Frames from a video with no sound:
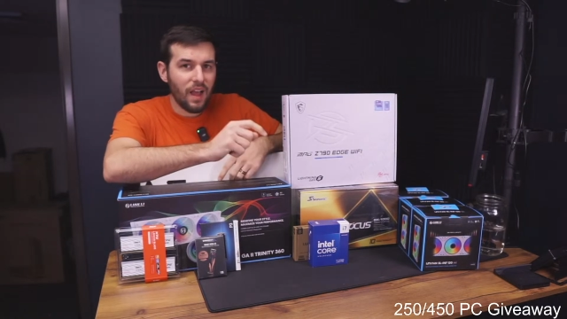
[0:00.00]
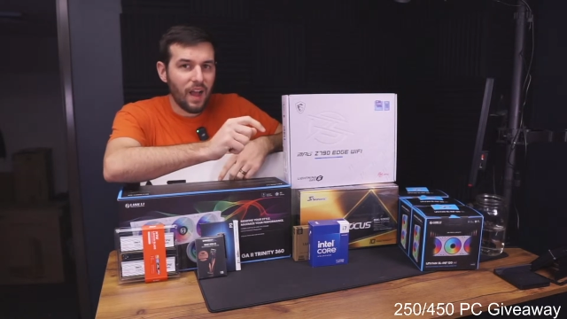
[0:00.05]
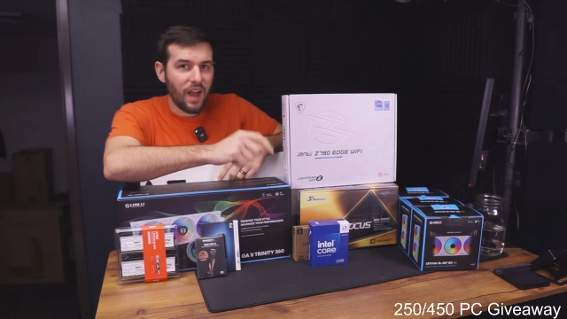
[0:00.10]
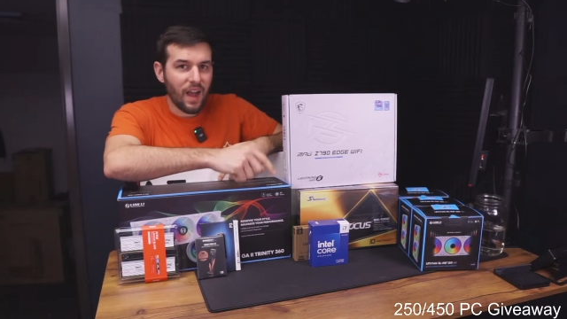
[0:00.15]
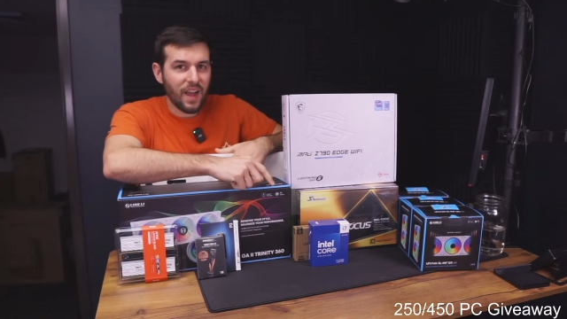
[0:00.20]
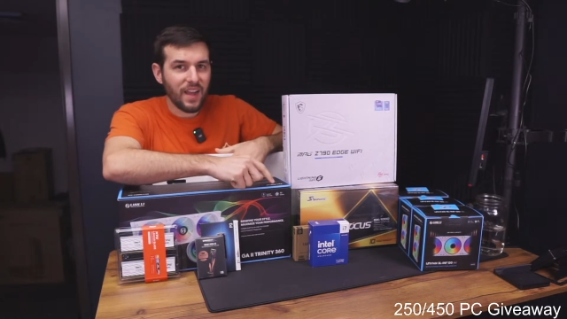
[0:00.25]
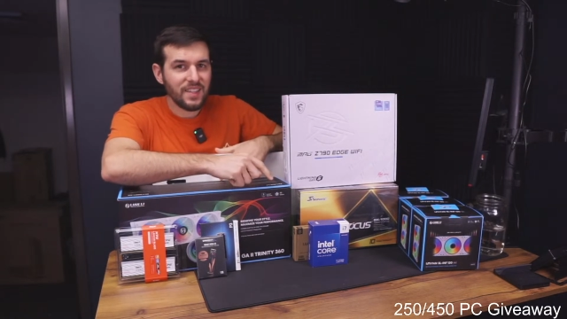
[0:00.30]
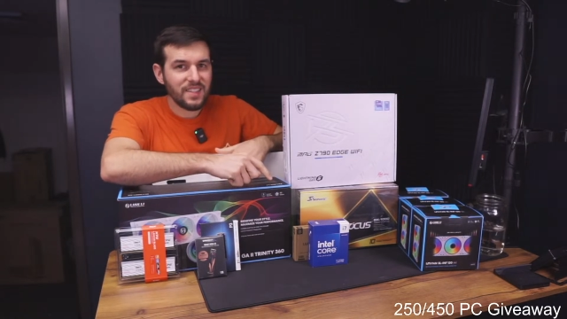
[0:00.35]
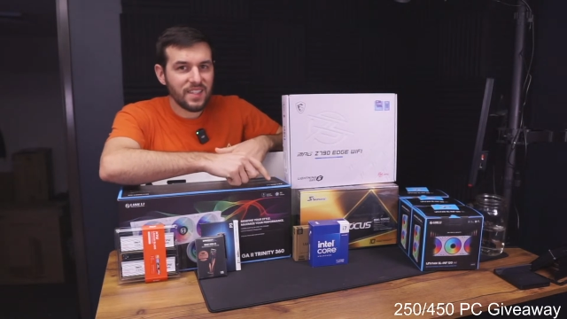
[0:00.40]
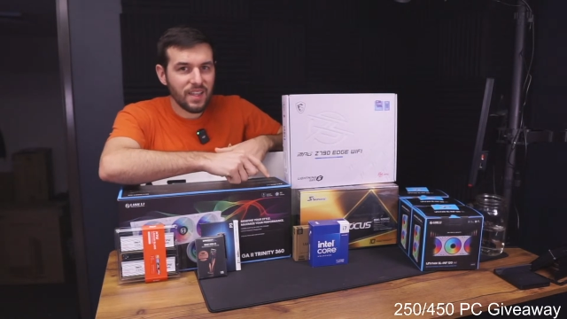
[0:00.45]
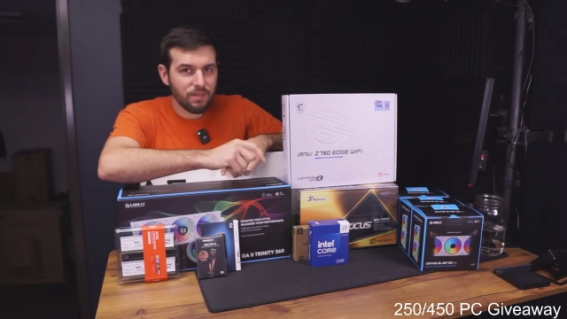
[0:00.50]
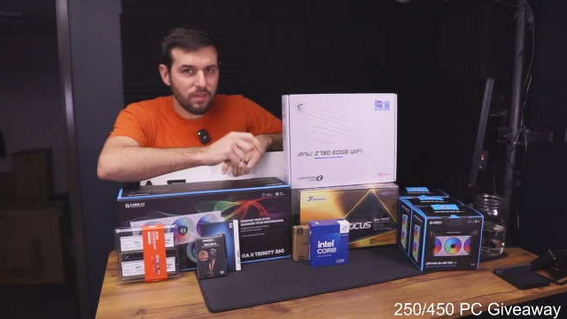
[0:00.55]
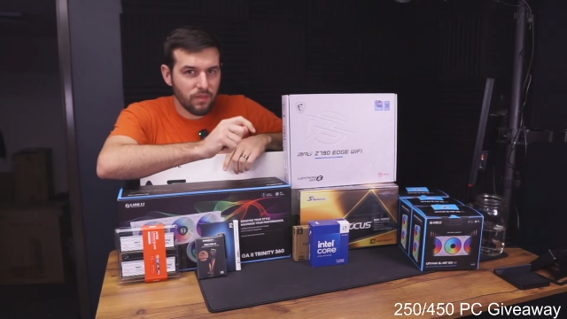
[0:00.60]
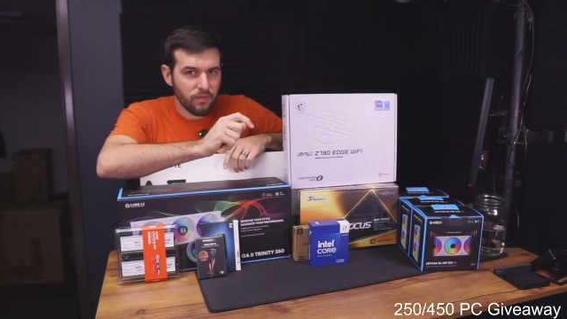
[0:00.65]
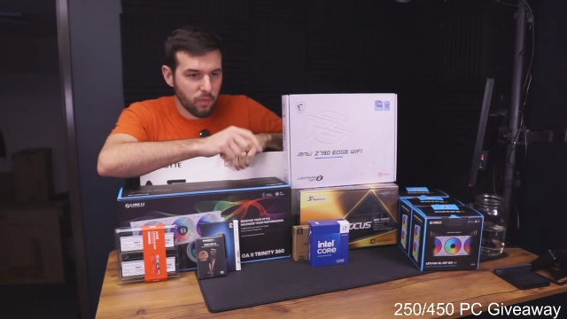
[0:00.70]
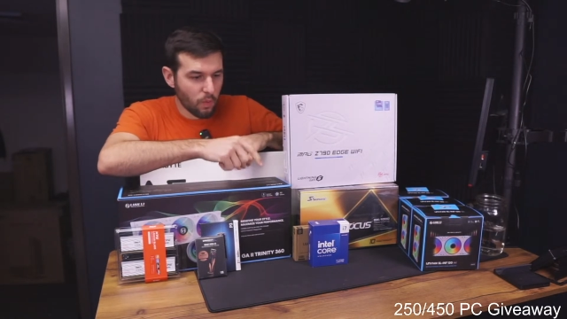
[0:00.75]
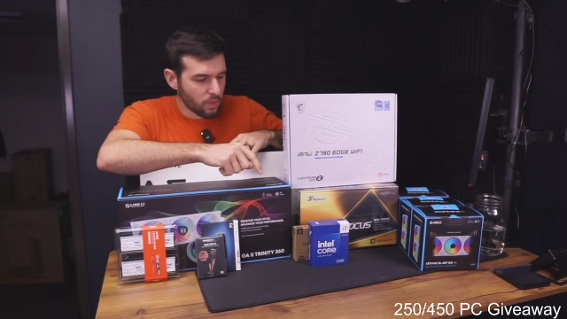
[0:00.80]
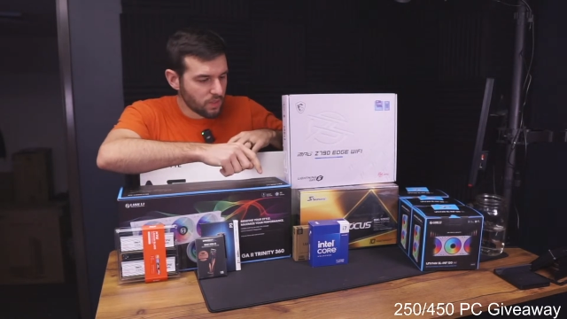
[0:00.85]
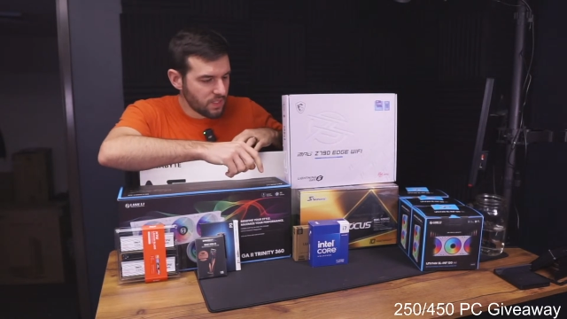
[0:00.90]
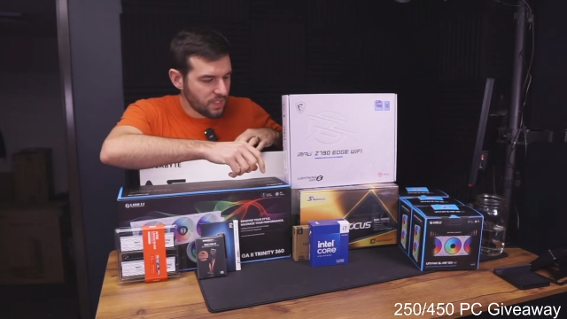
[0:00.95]

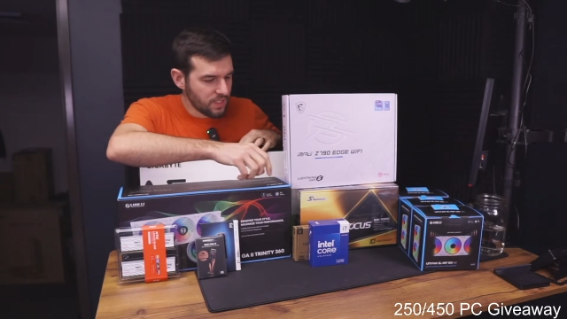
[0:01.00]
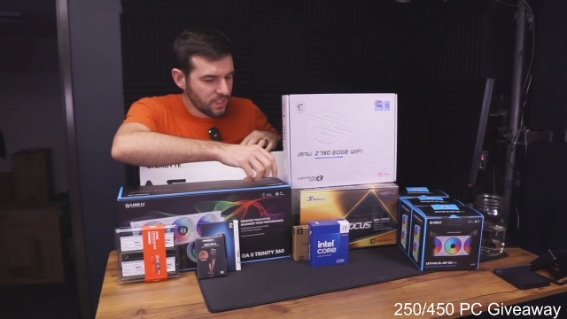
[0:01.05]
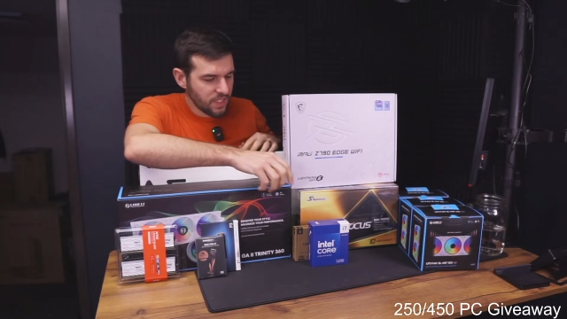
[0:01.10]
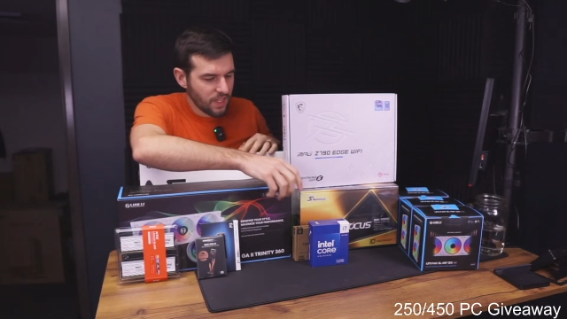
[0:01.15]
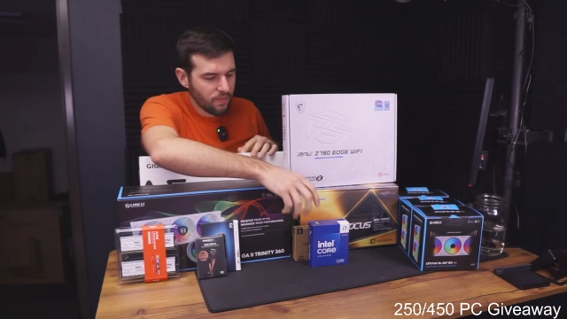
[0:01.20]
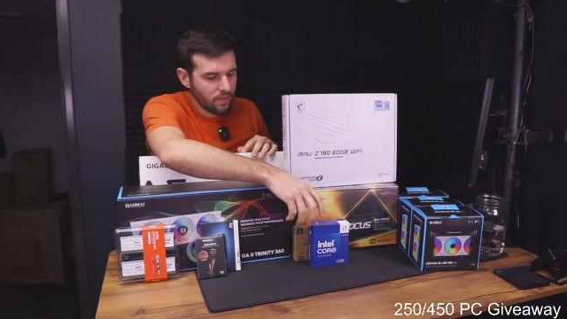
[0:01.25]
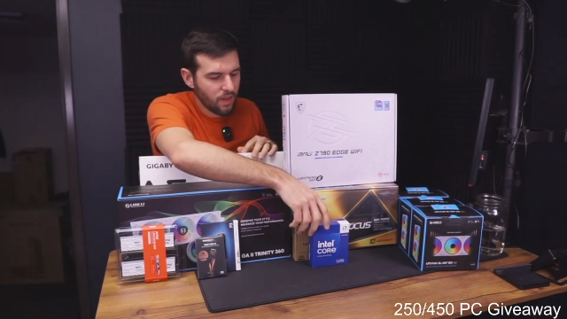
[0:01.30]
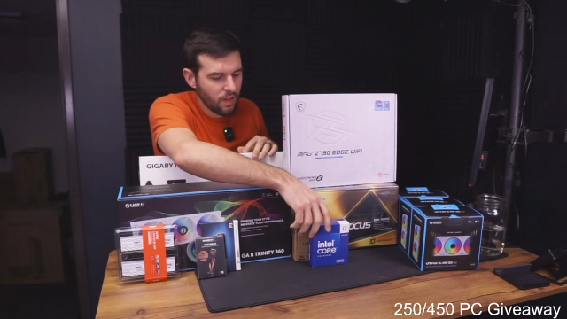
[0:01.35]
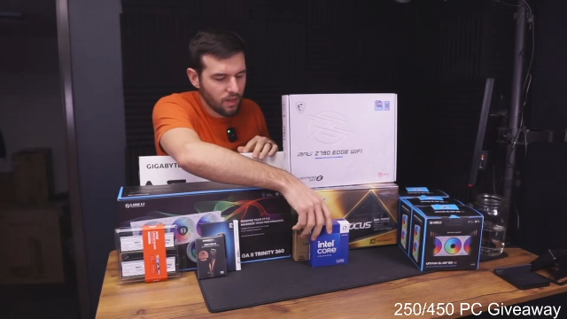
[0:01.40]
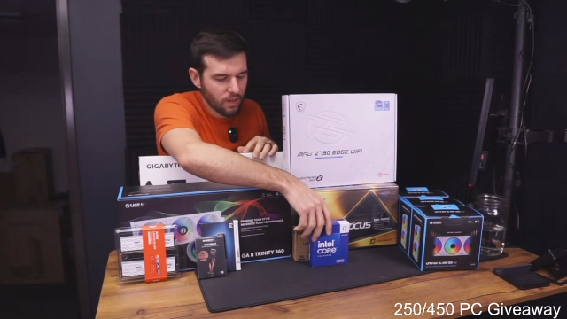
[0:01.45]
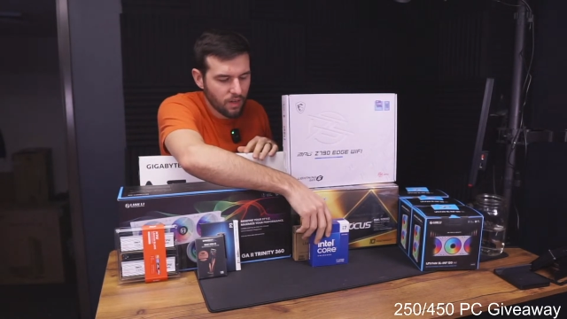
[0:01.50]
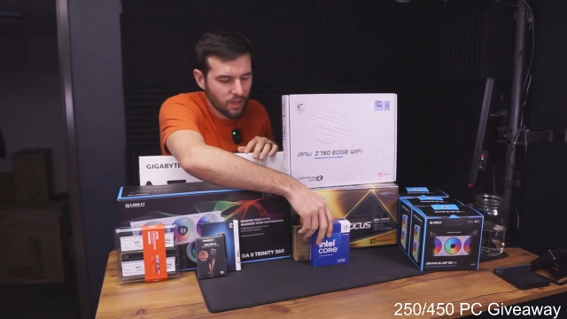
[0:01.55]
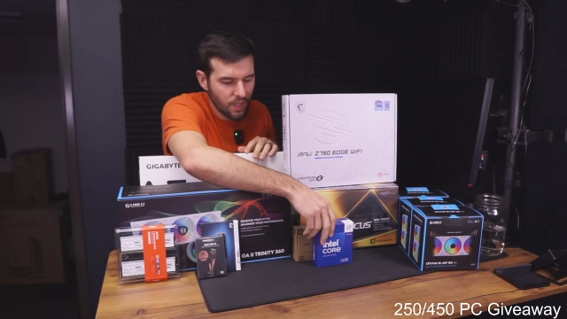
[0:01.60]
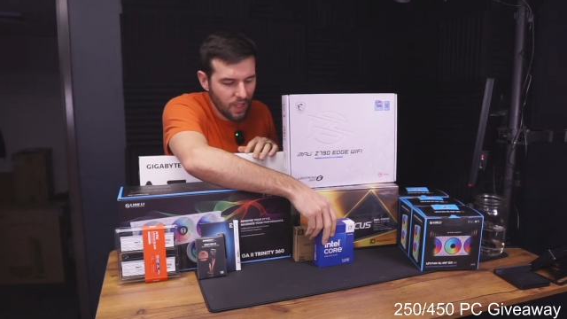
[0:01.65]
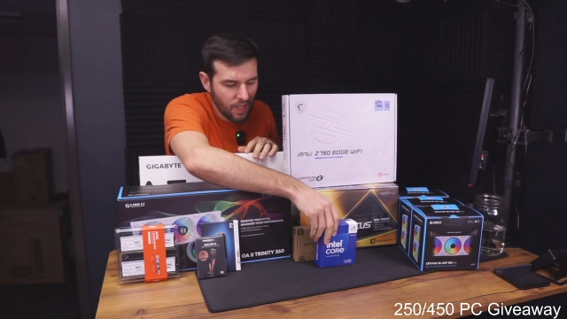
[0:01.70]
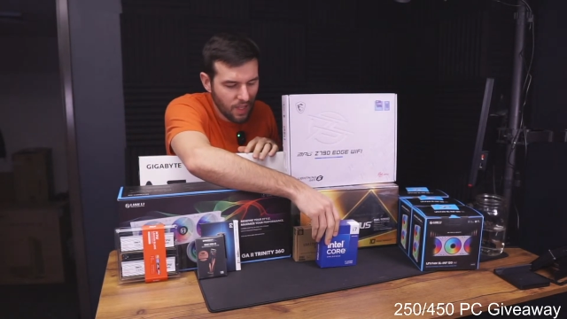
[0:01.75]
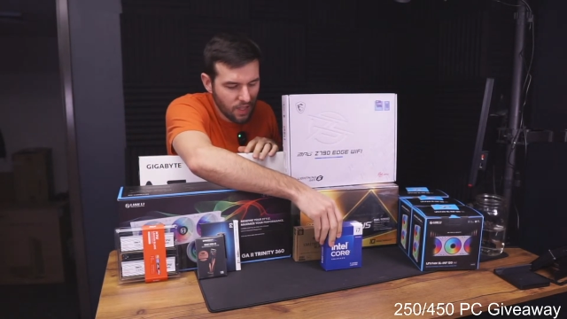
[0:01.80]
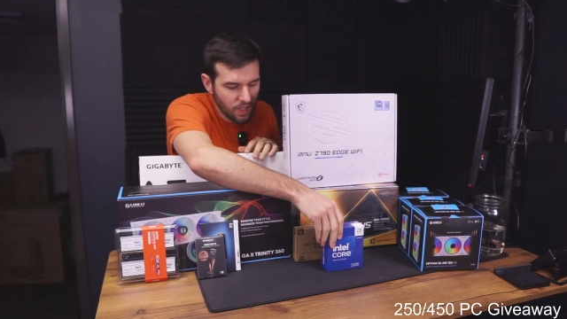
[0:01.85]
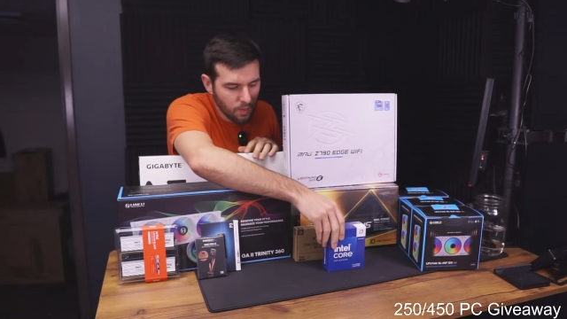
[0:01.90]
i7-14700K